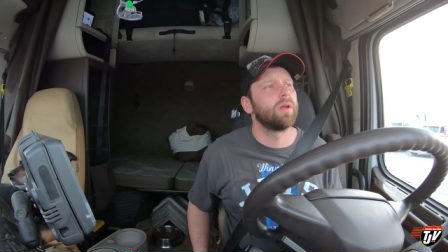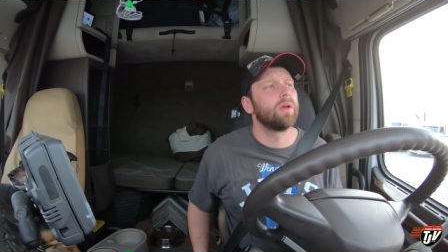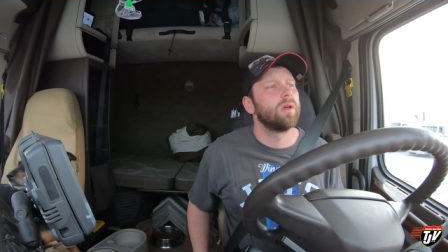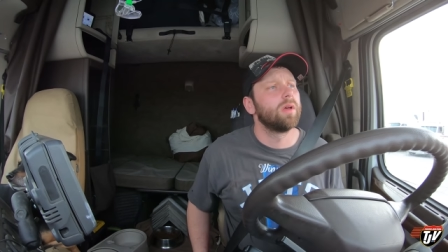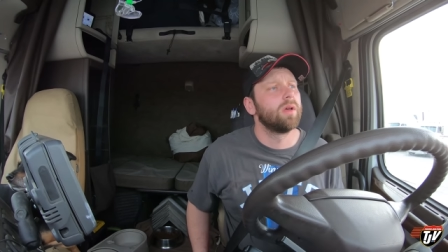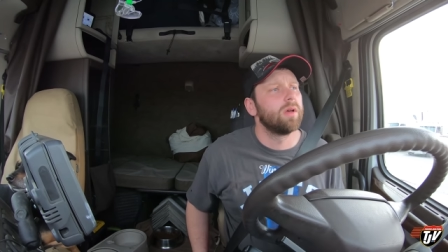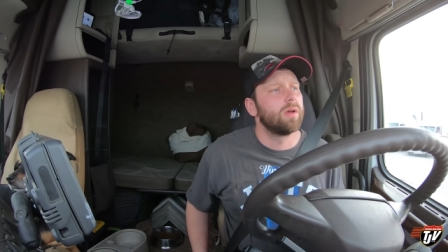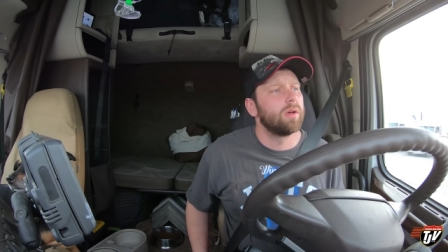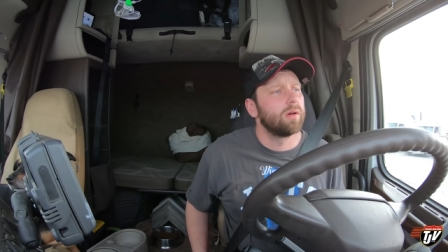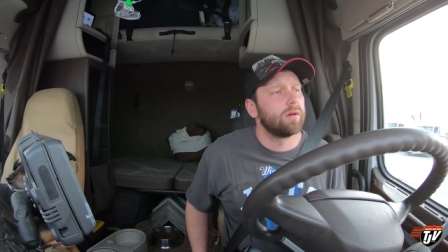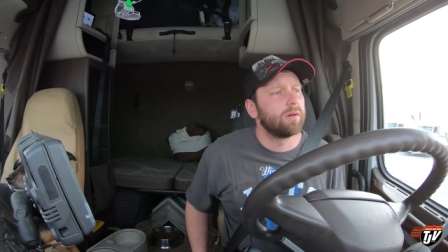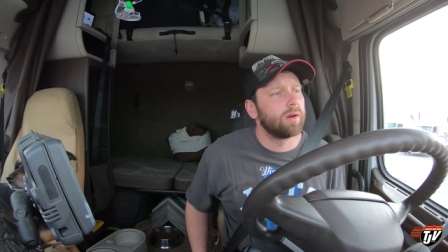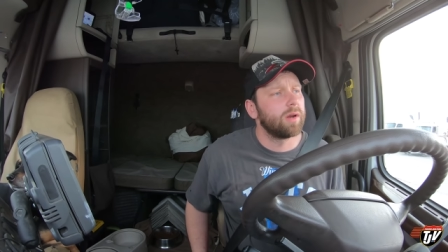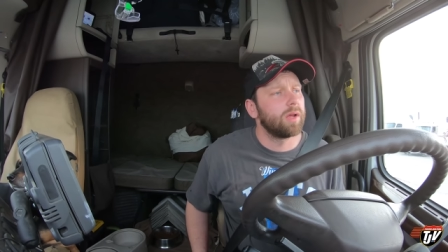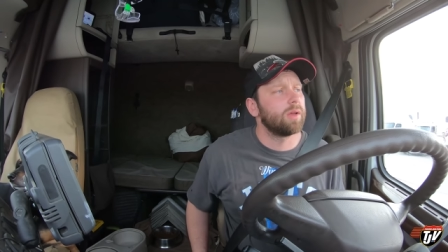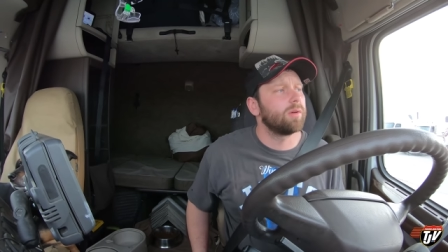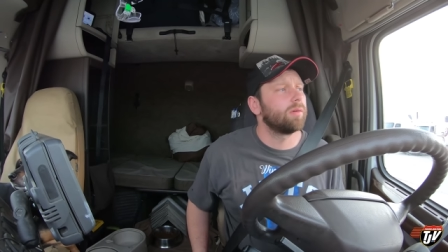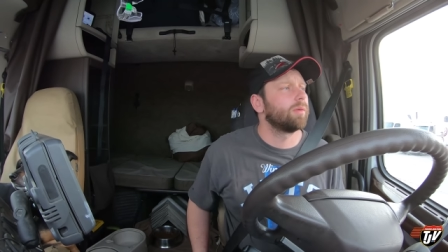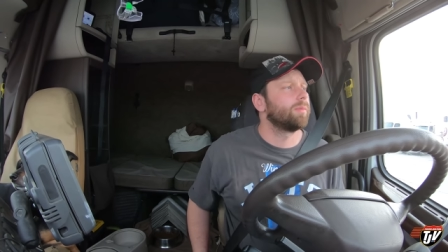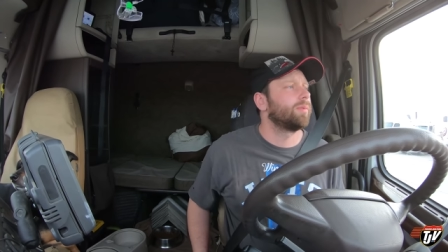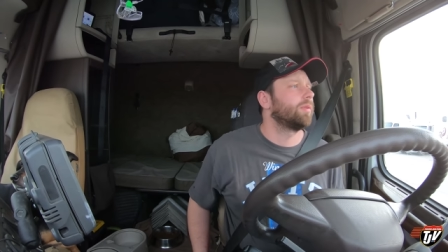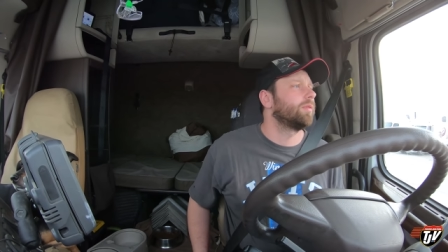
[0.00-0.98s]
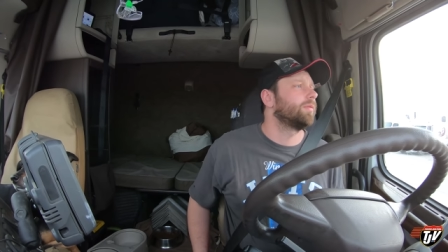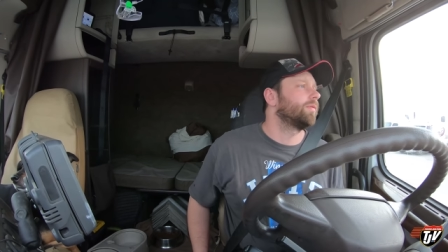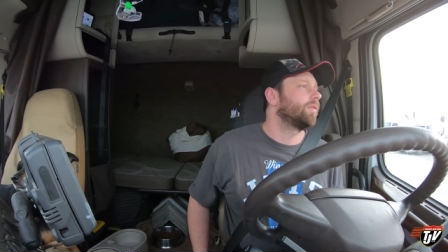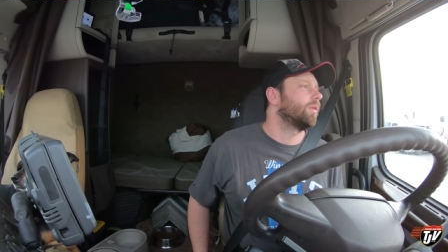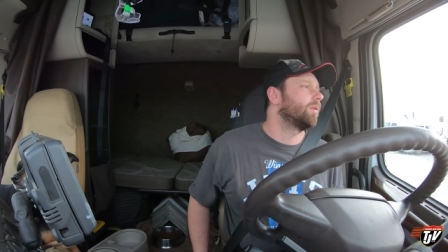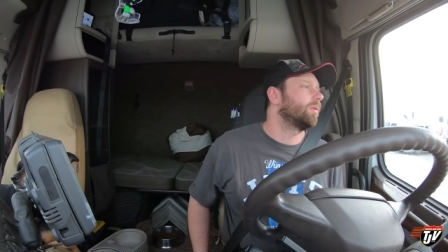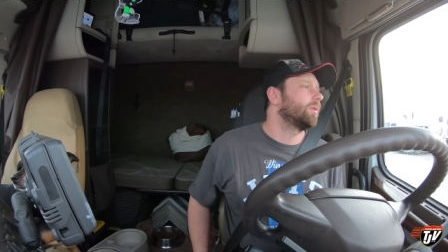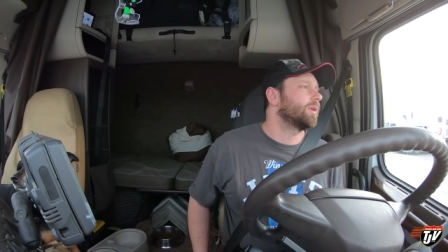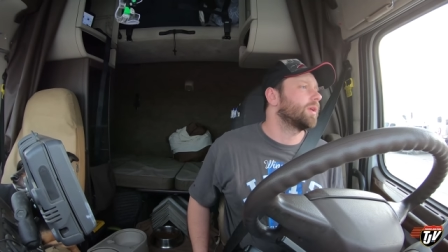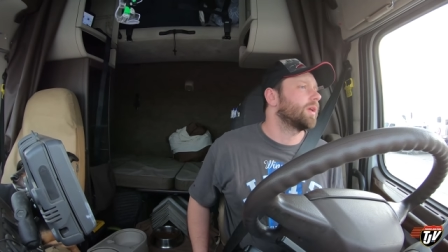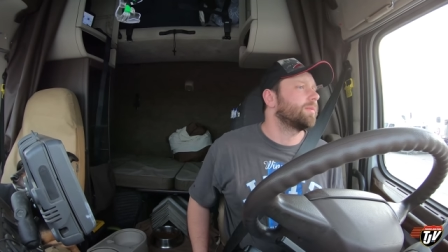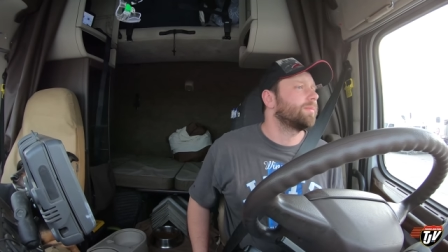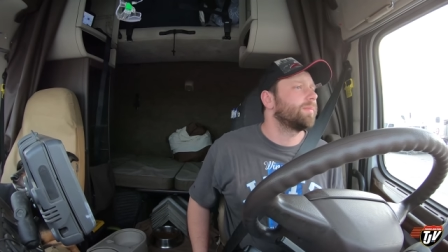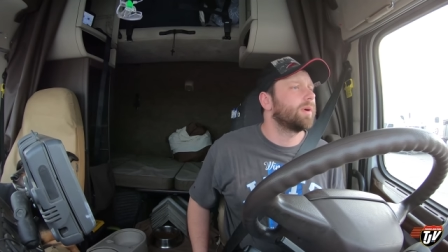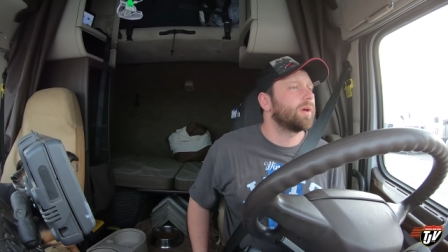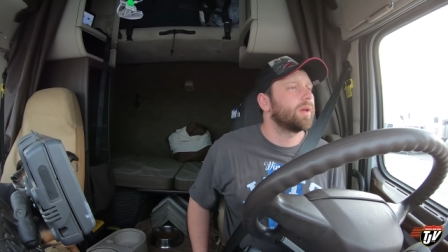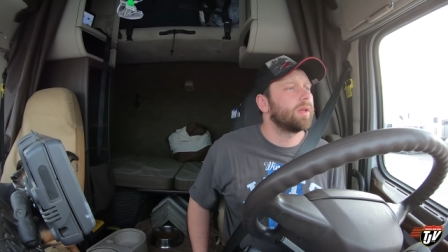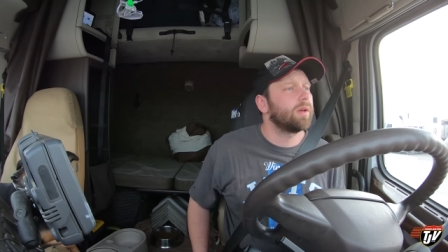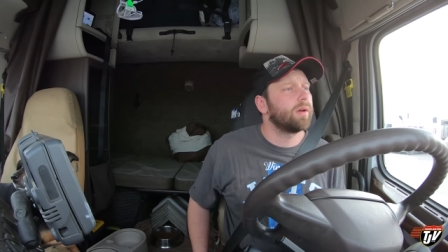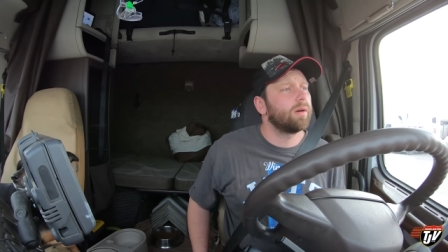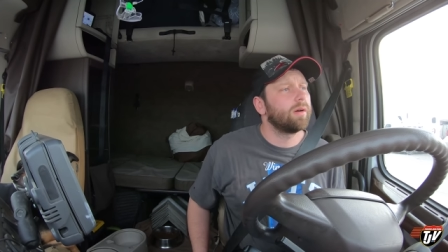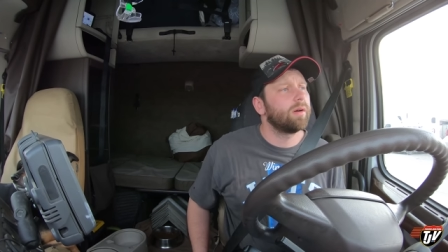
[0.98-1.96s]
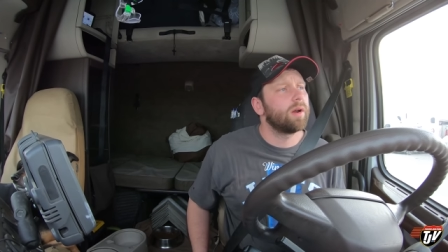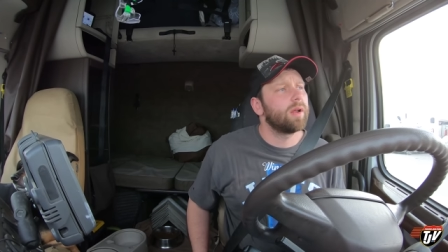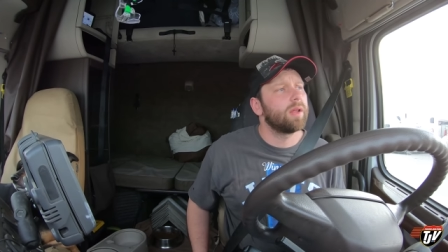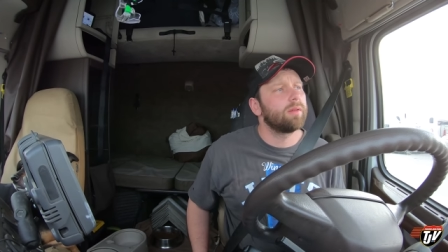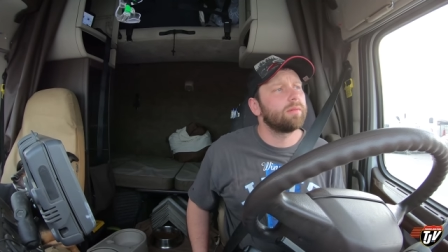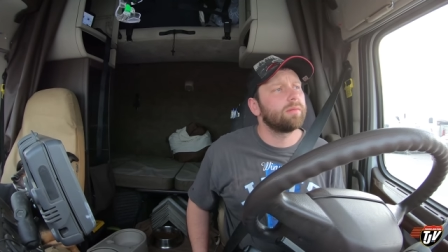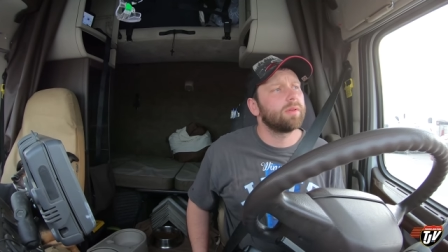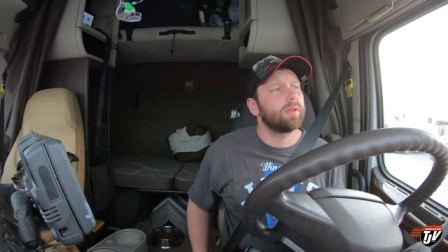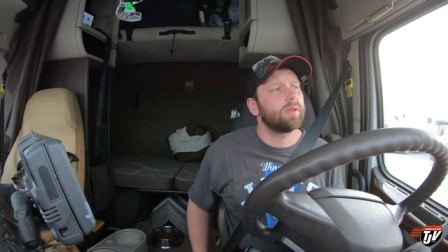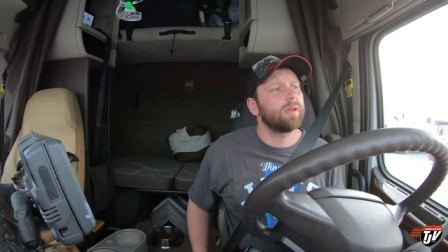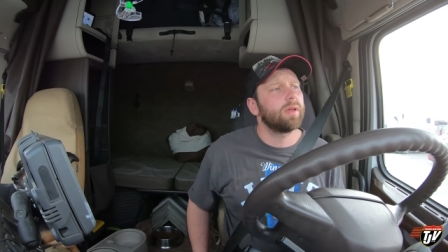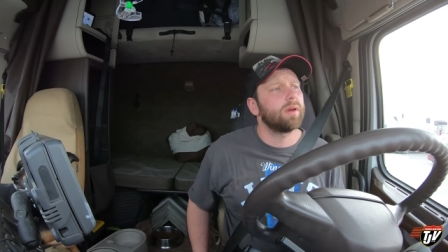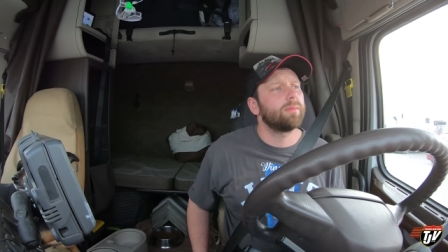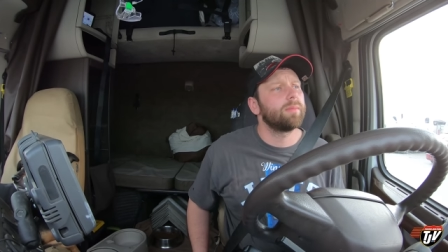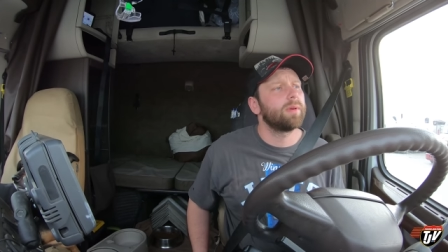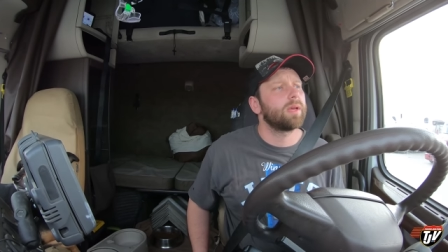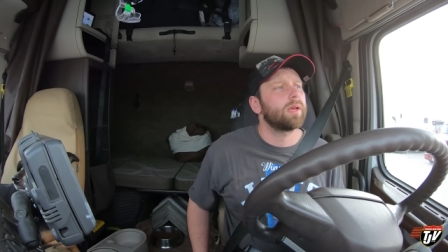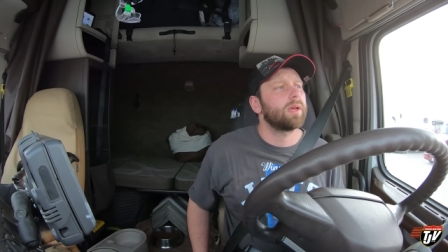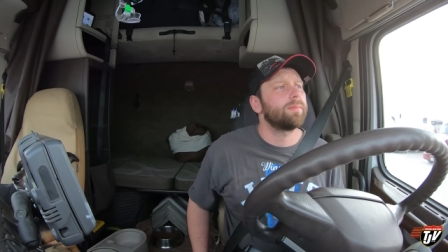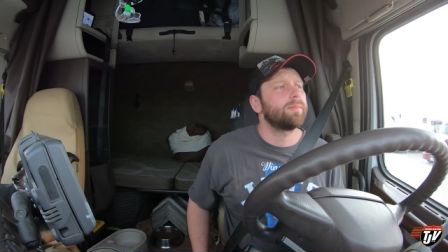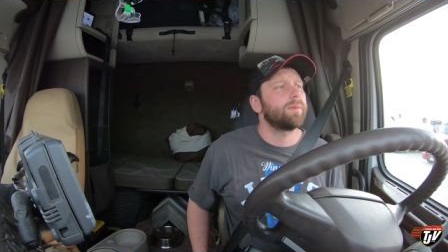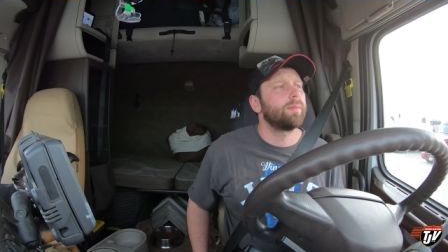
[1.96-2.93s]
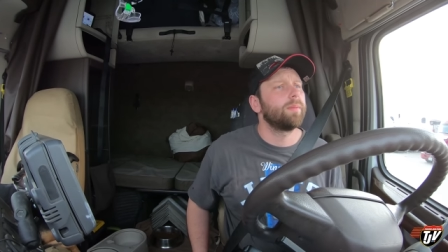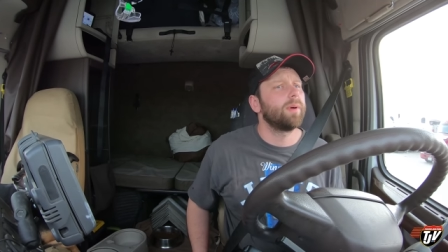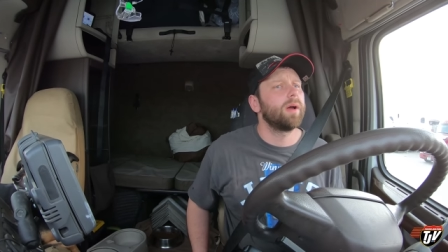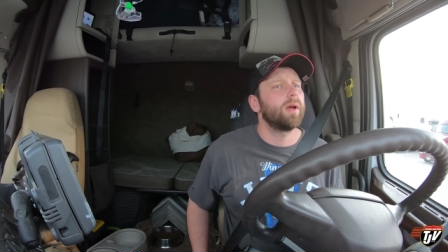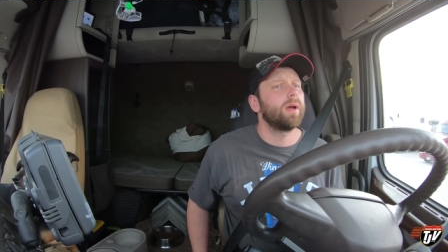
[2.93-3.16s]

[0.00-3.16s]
And now you want to pull forward yet, buddy? All right, well, you got to make up your